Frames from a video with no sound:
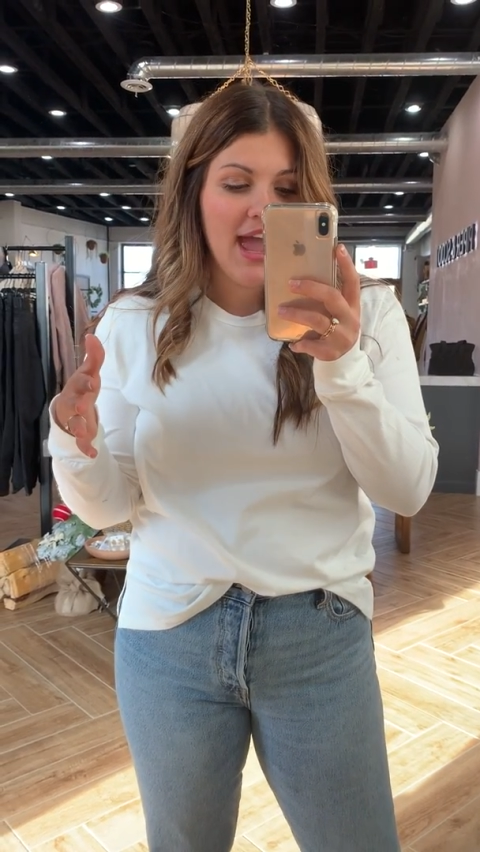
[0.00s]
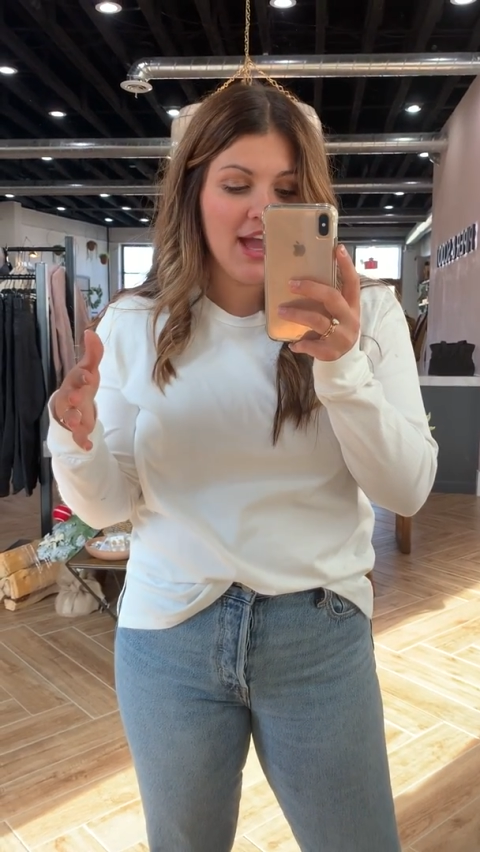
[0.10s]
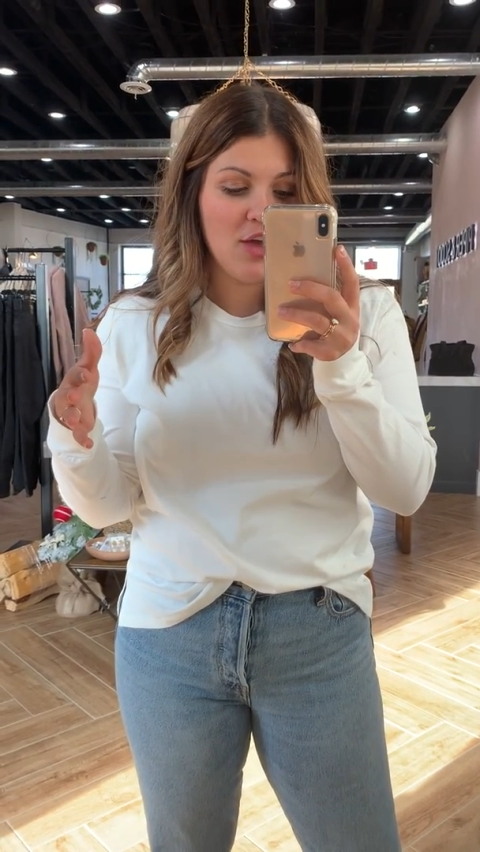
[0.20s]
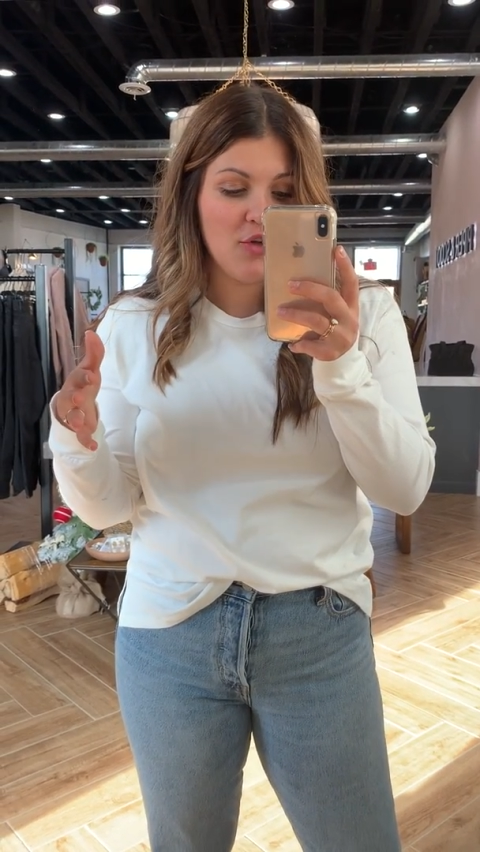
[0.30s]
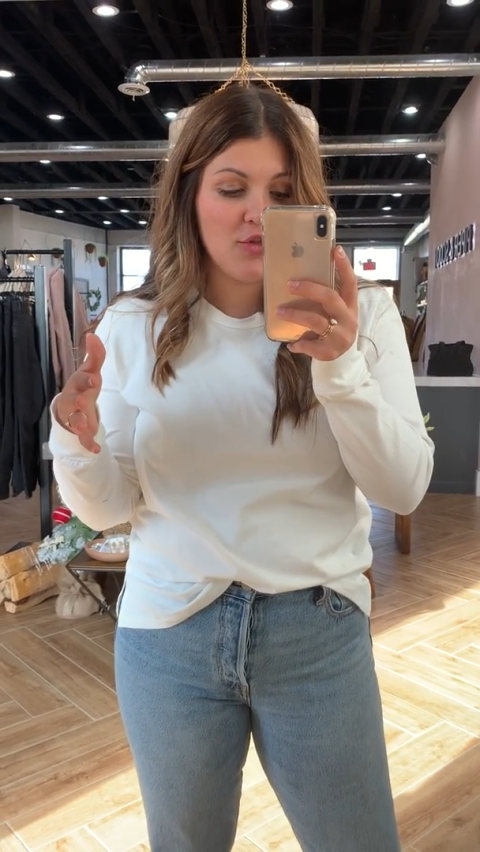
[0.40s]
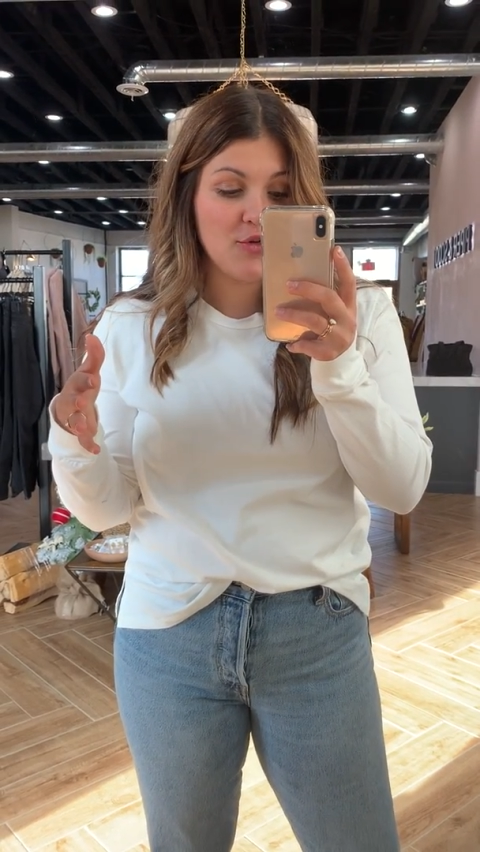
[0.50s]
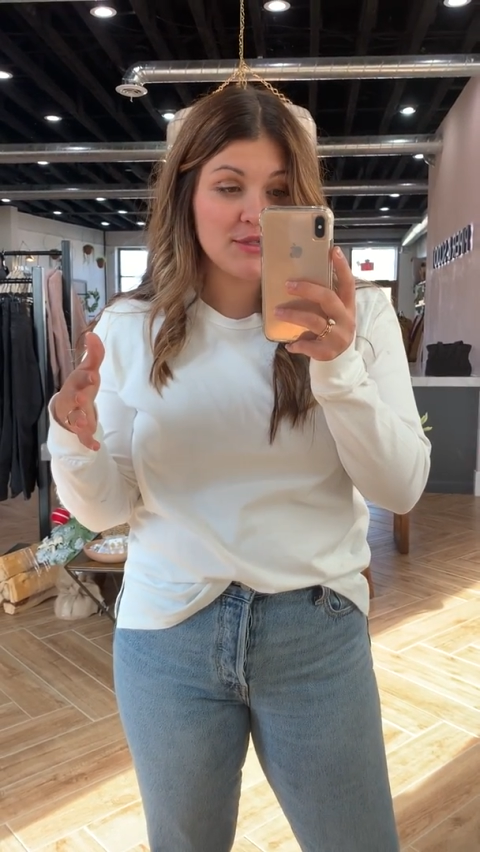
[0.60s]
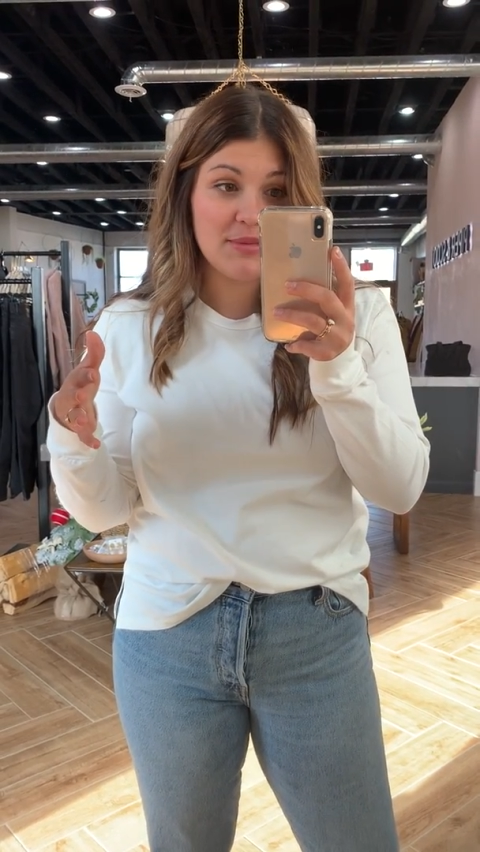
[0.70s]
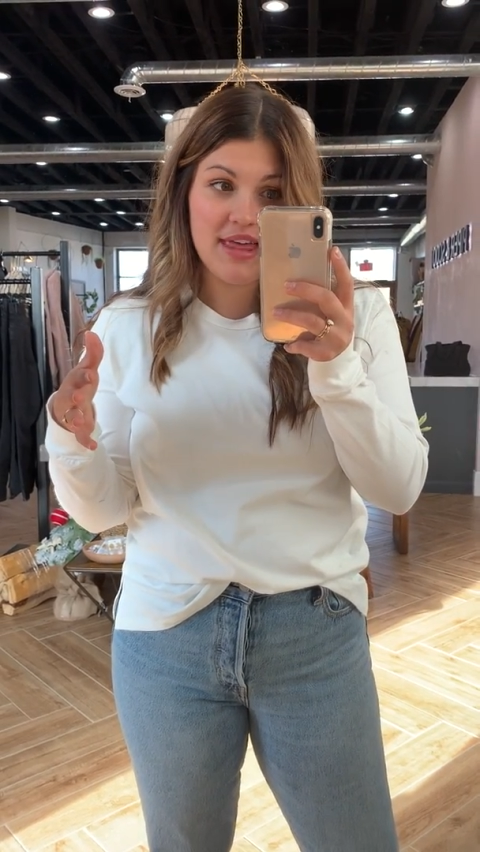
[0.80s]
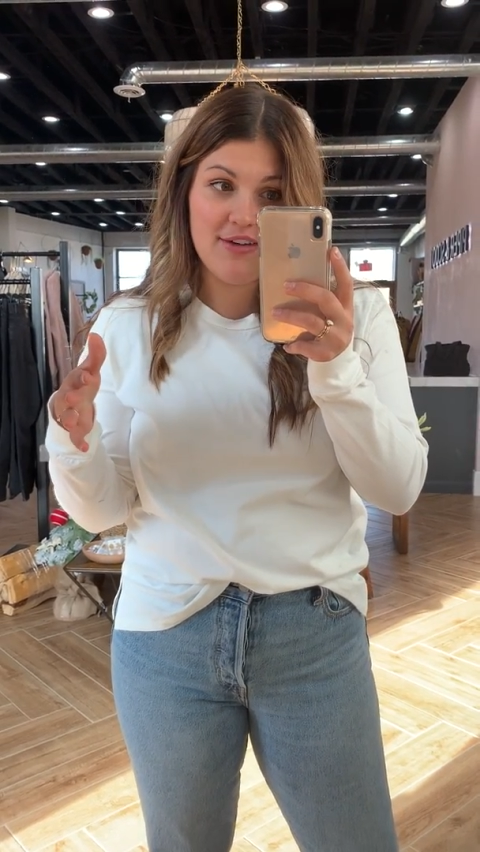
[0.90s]
and go through
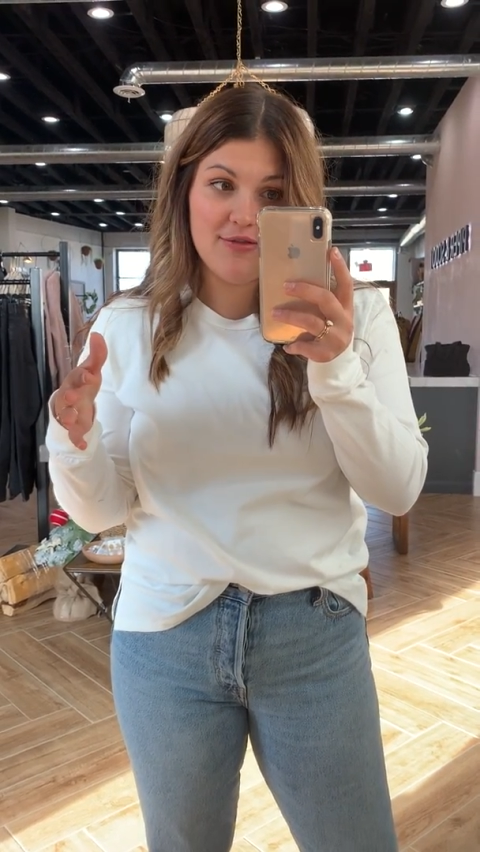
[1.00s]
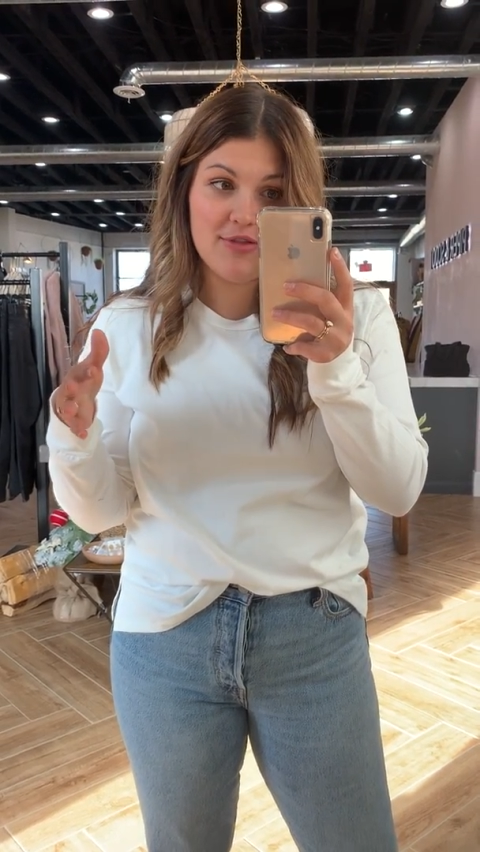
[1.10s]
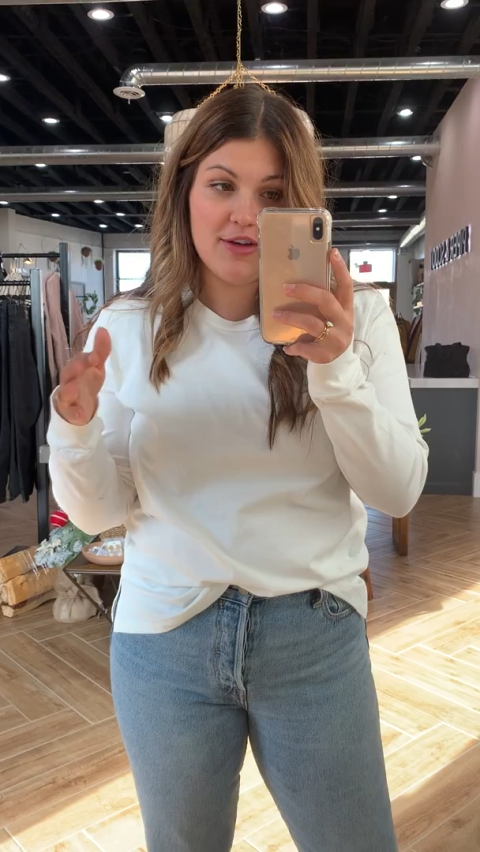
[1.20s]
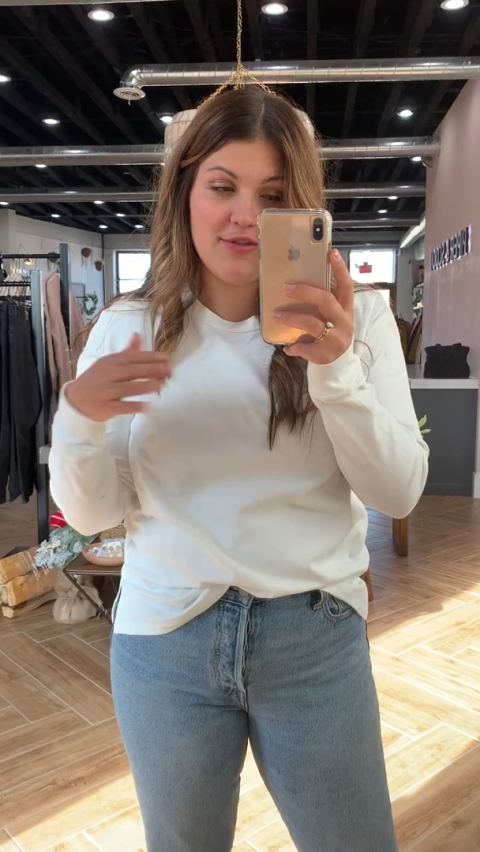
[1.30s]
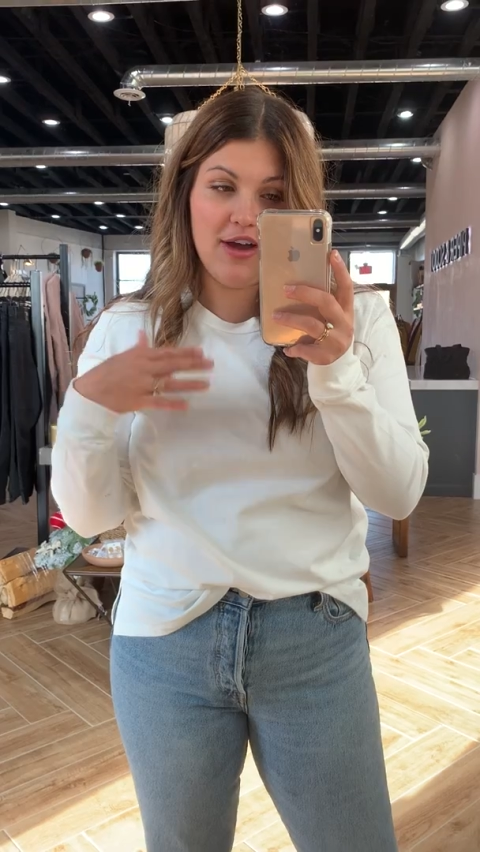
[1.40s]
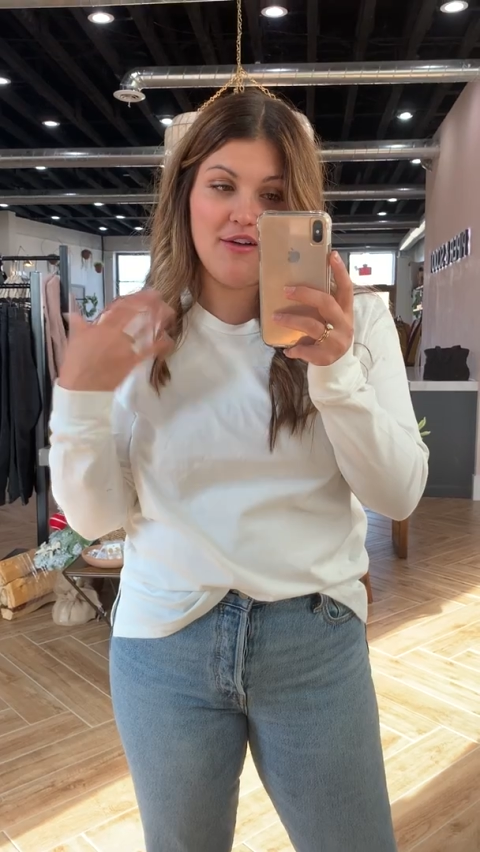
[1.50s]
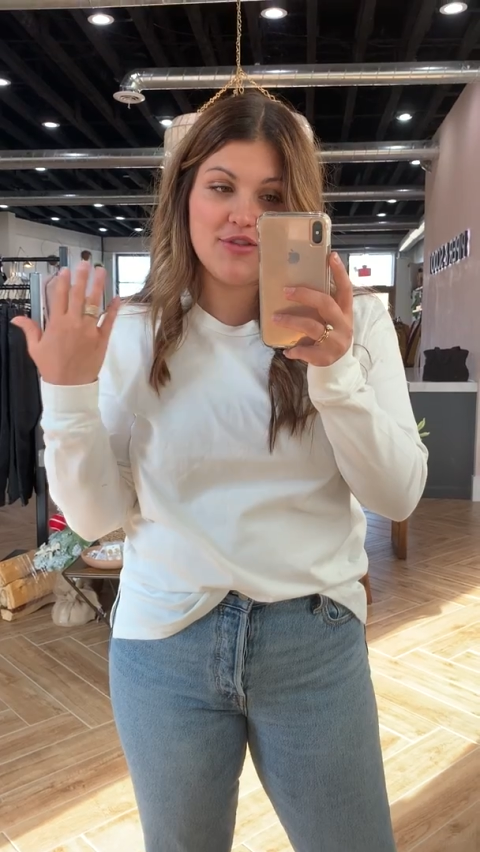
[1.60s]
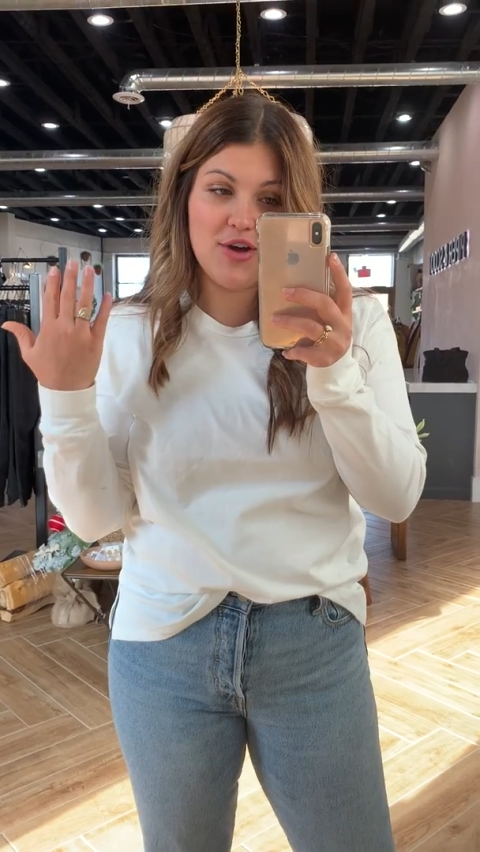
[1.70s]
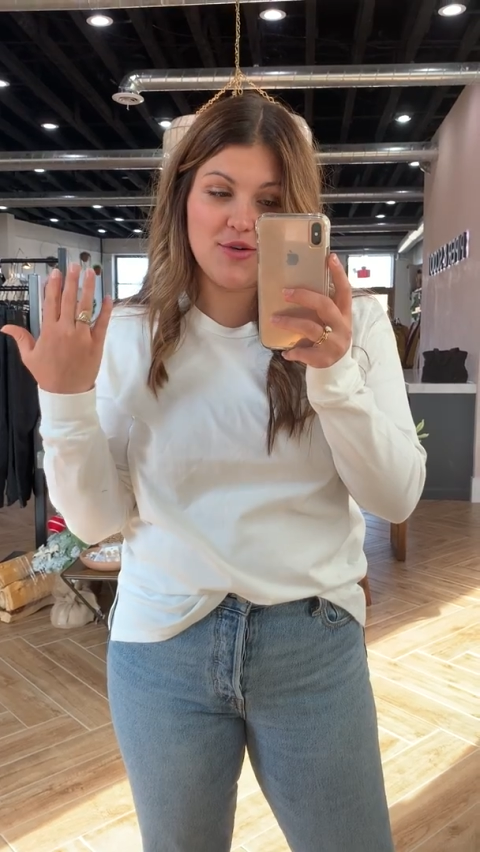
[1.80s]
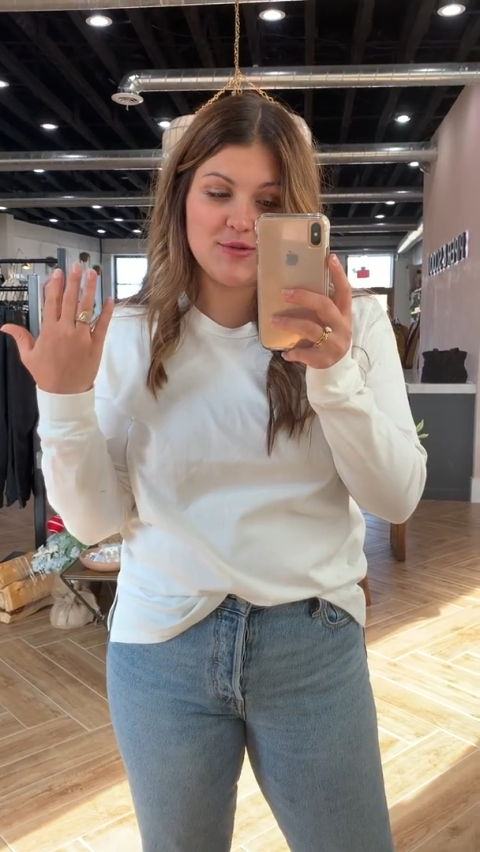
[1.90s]
some of that, the fit
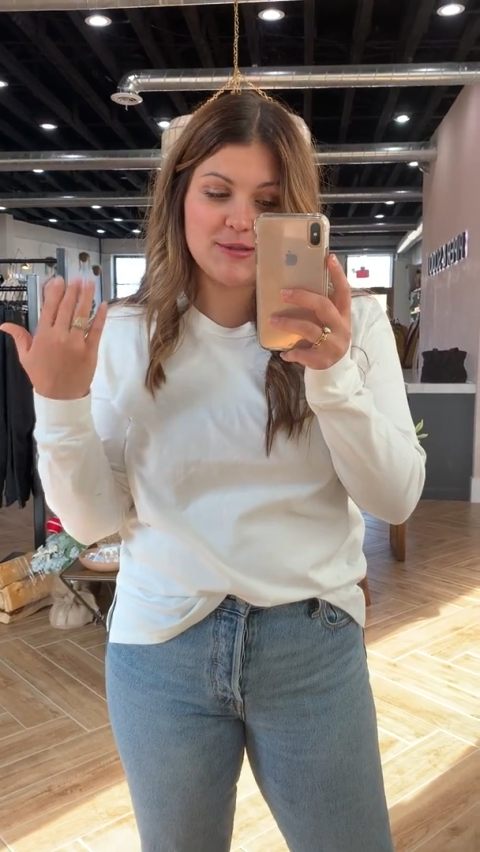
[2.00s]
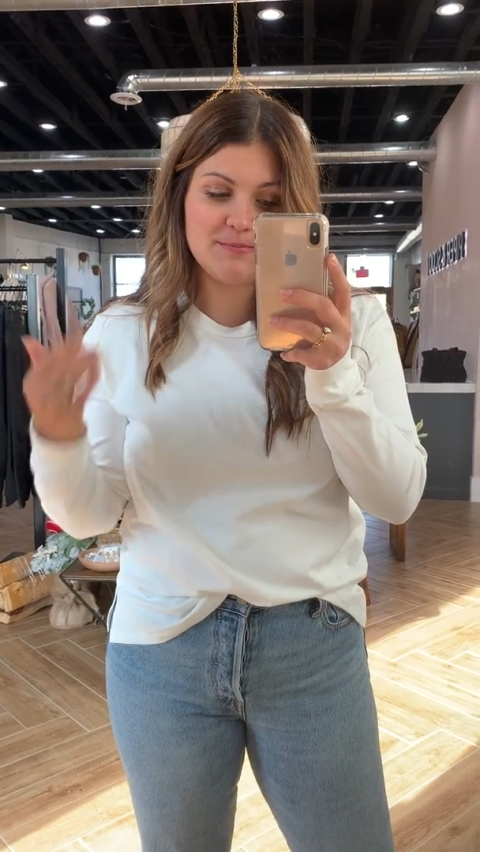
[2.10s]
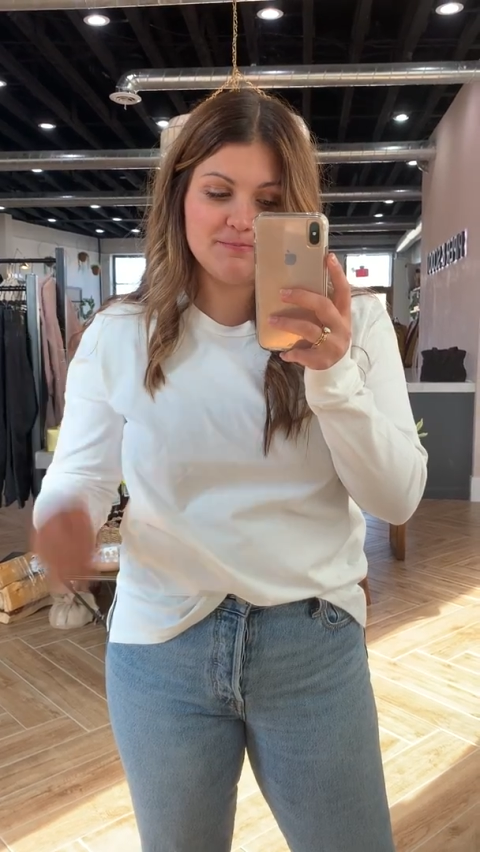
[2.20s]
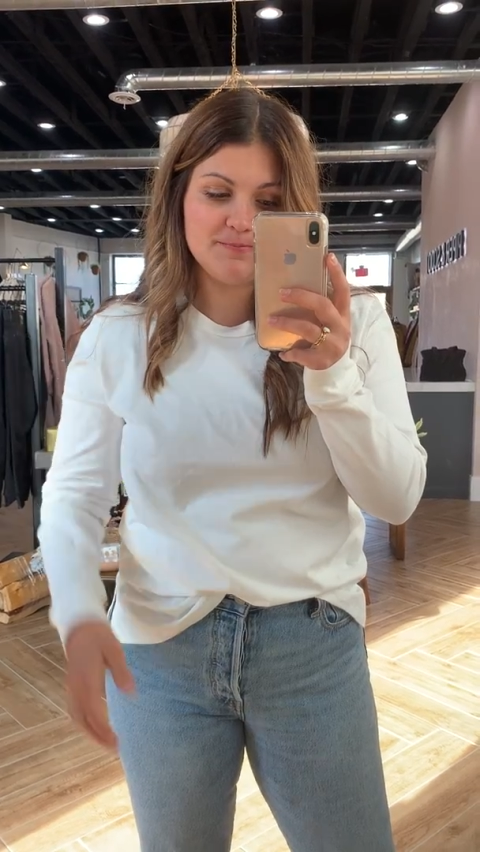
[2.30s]
of those.